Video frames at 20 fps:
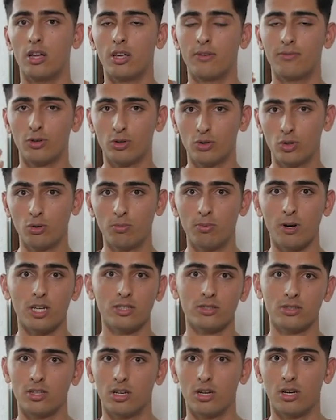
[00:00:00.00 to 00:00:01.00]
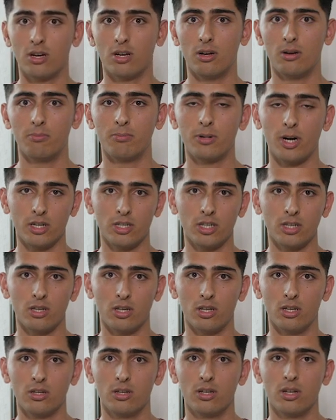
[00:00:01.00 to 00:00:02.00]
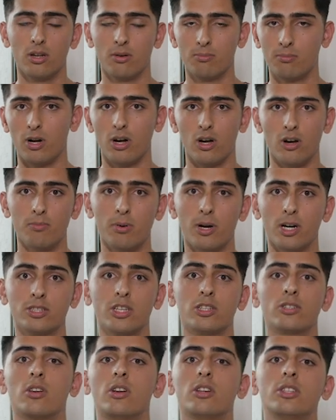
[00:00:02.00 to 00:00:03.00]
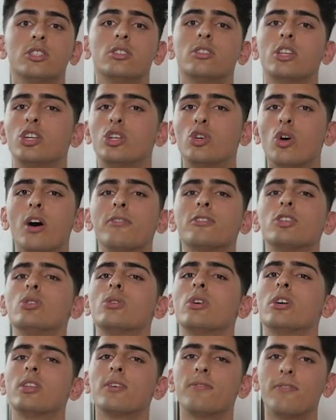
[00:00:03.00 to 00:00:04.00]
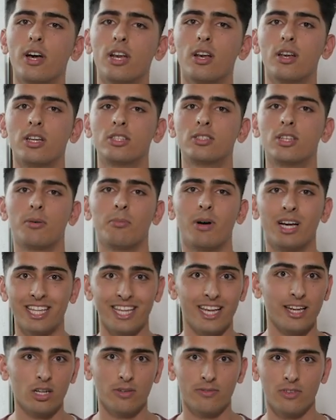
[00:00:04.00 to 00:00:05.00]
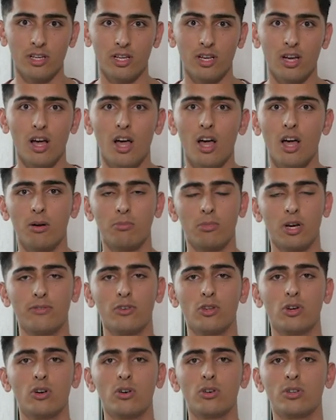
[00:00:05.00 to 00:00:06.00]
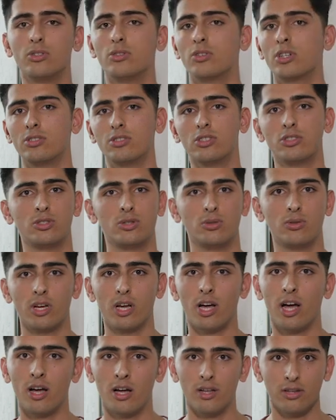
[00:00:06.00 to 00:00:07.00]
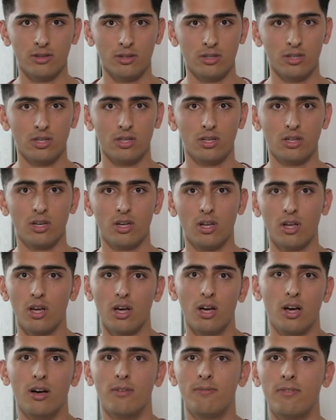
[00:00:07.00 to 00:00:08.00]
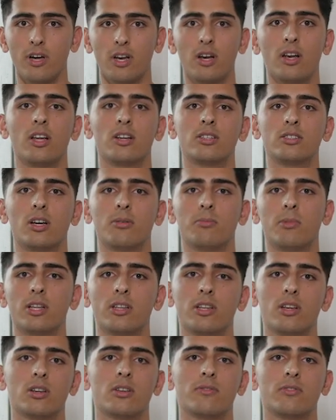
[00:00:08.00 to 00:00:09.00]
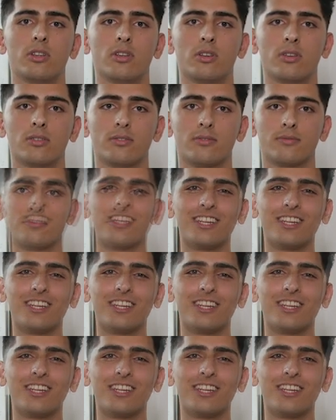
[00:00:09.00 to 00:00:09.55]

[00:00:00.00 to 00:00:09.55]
If you do pass the practical part of parasitology, then you don't have to do it in the final exam at the end of the year. But if you don't, you can just do it at the final exam at the end of the year.